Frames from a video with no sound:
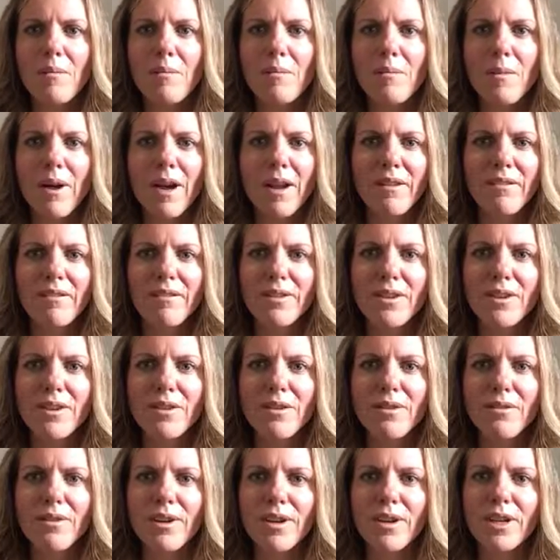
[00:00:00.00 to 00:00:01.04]
might
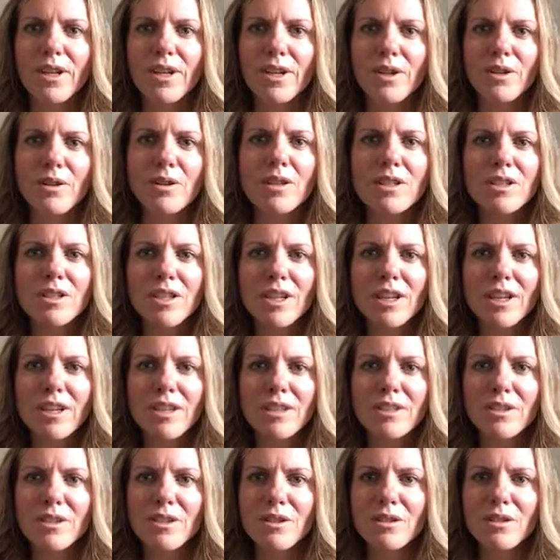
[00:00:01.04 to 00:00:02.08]
feel very
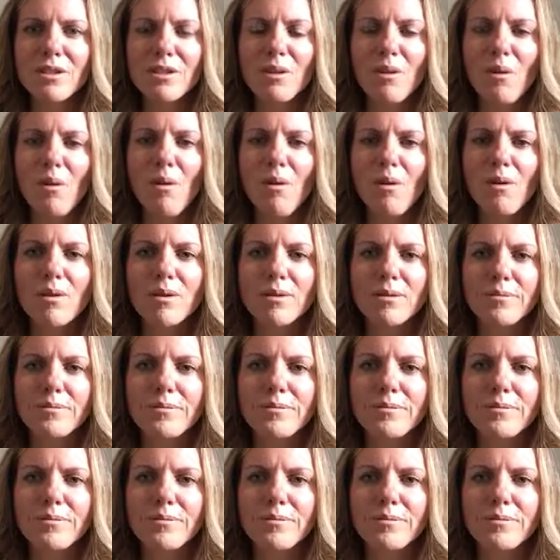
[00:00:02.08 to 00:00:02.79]
nourishing to your soul